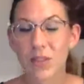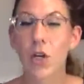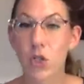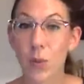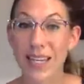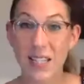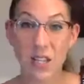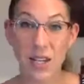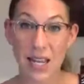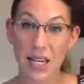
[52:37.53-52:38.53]
No sweetness
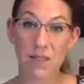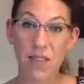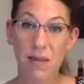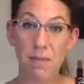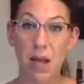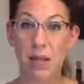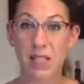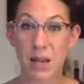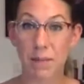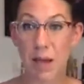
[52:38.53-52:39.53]
on any of them.
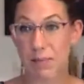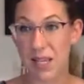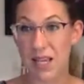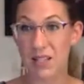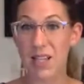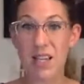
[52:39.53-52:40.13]
Some Pop says.